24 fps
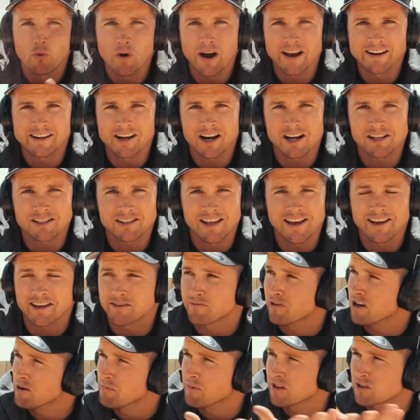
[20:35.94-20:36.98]
Right, guys, thank you
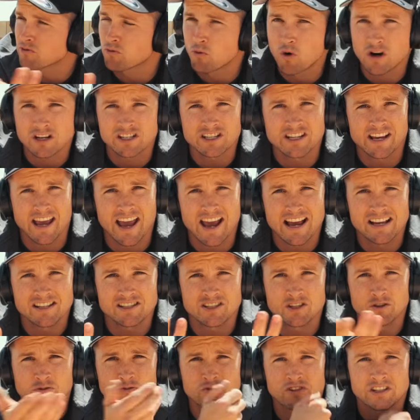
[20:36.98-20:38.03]
very much for watching.
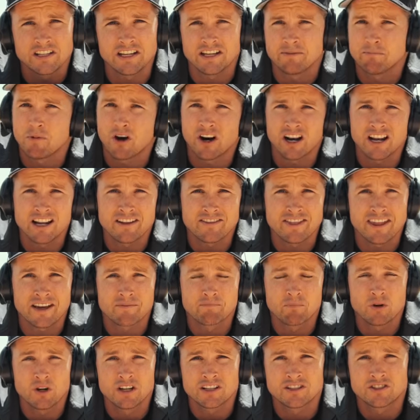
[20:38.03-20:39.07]
As you've seen, monolithic
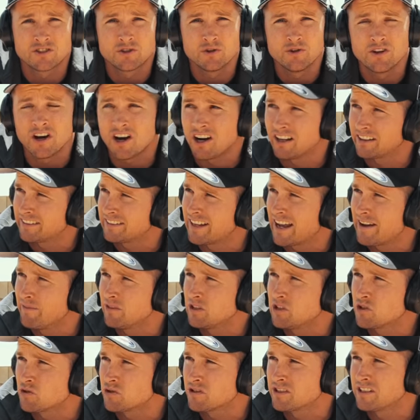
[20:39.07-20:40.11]
bullets do not
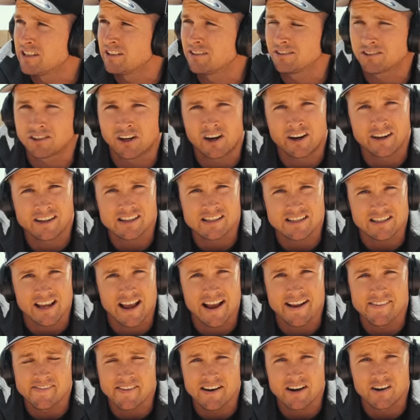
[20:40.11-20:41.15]
damage your steel targets,
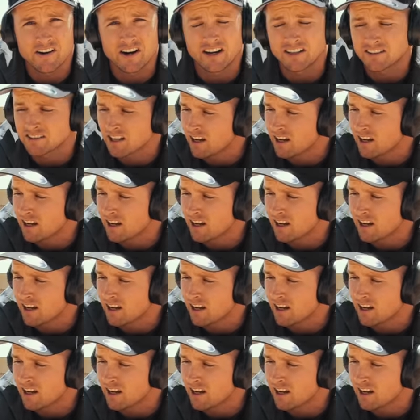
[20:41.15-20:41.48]
and they're a